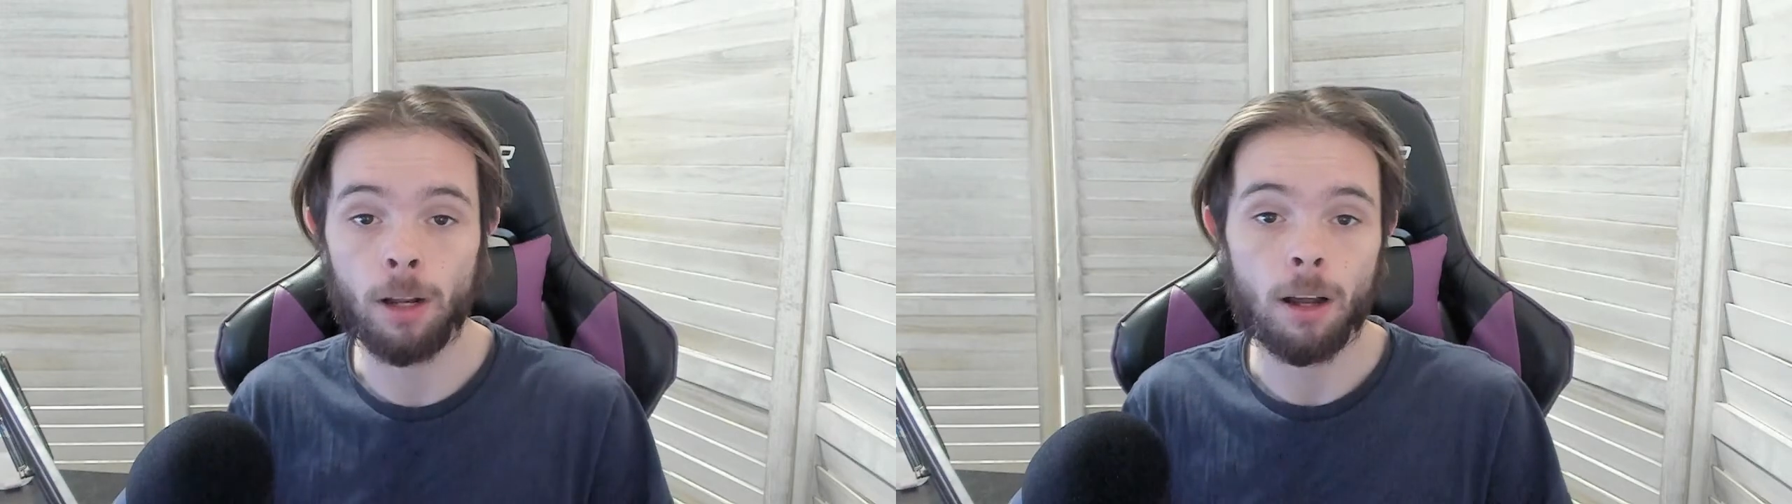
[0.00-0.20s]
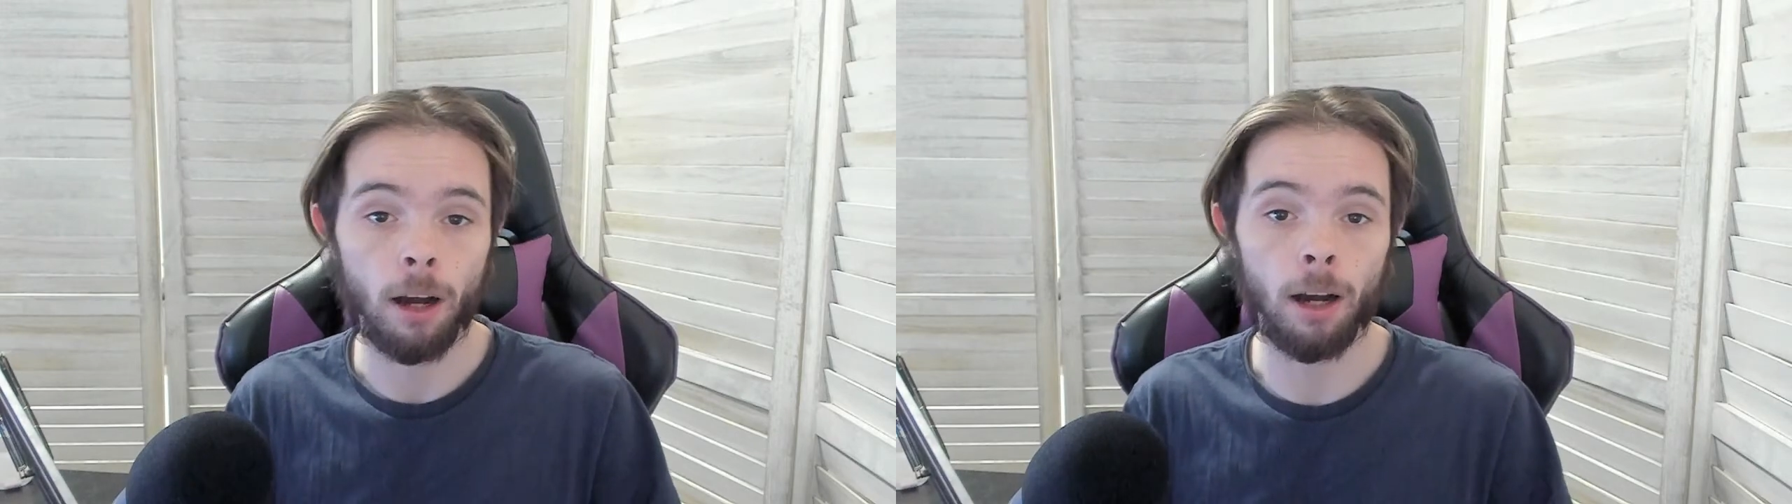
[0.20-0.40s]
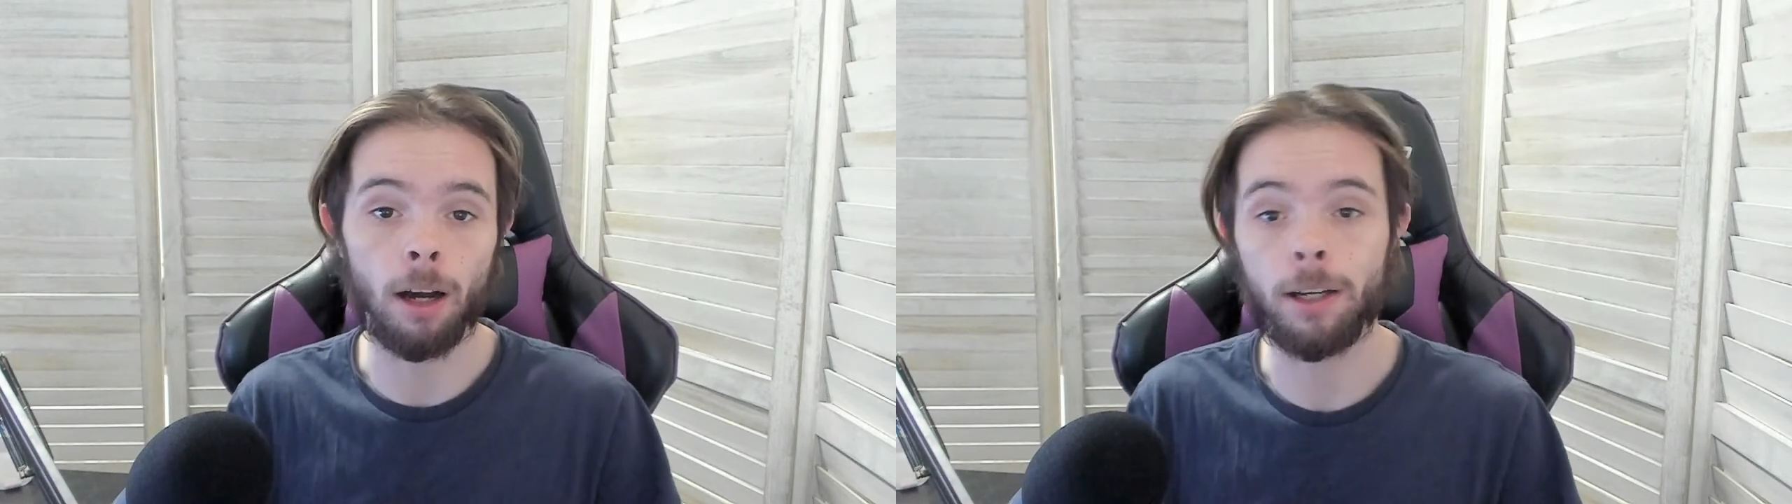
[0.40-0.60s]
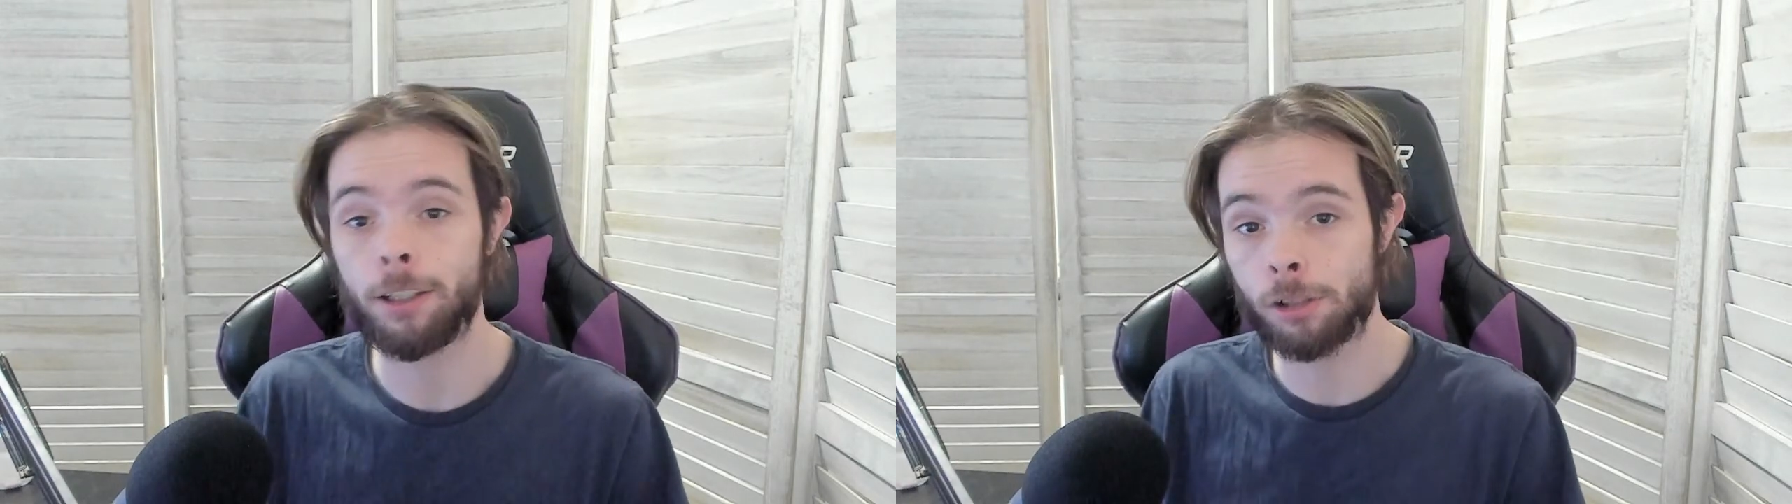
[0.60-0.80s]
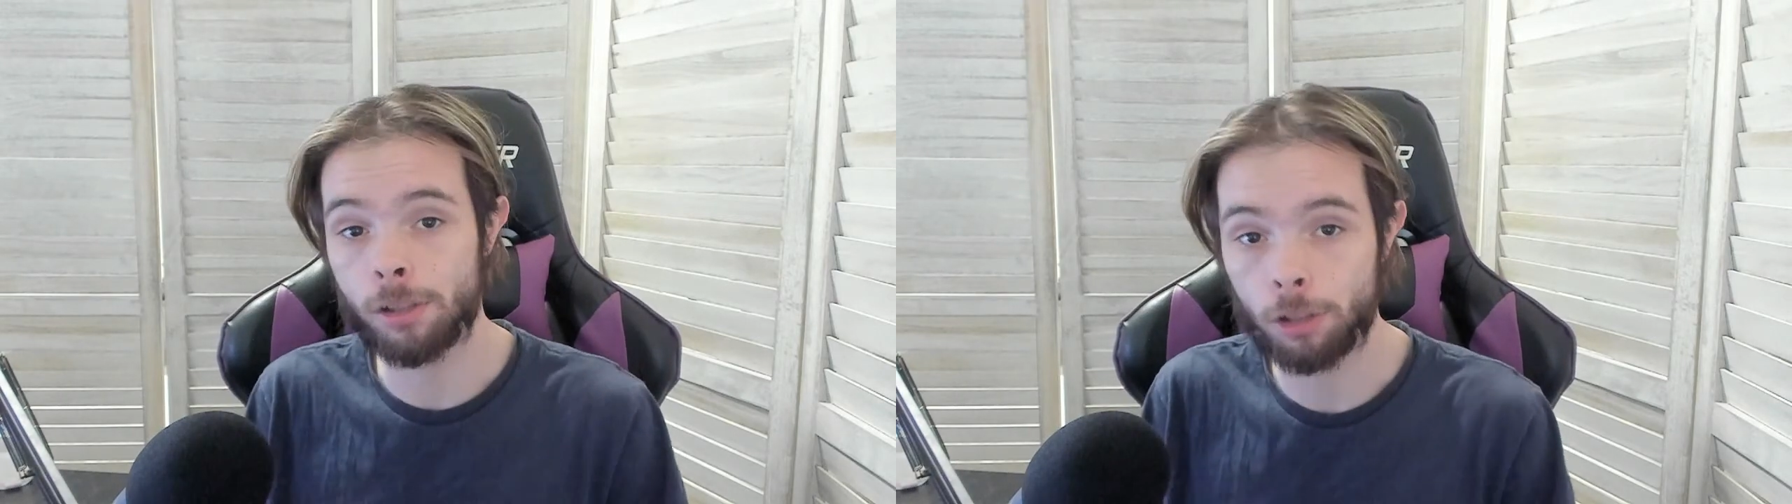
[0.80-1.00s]
Uh,
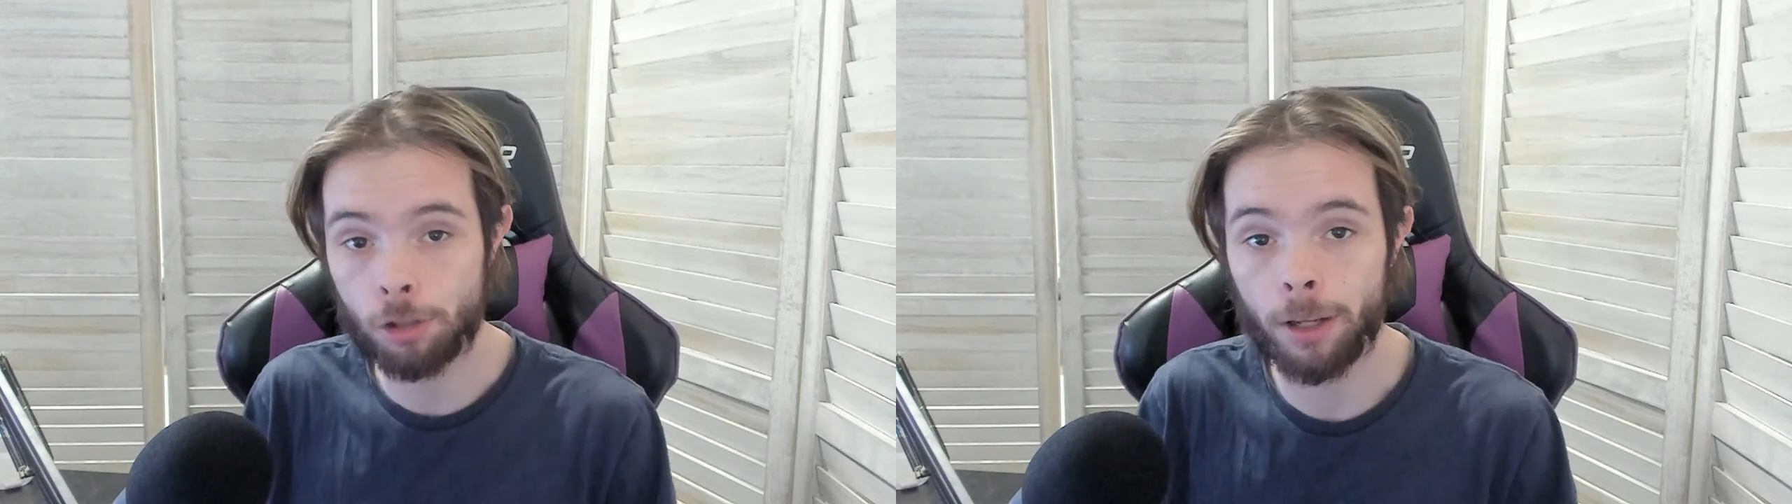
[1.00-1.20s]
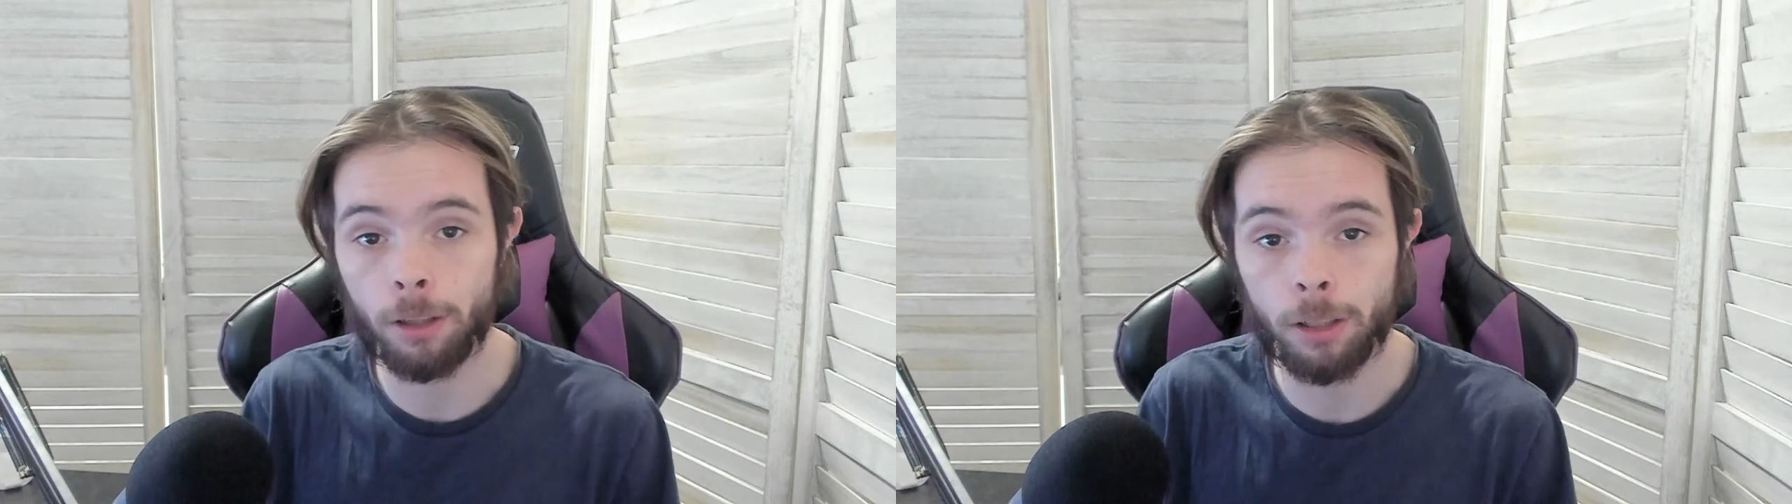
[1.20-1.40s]
here's the trailer to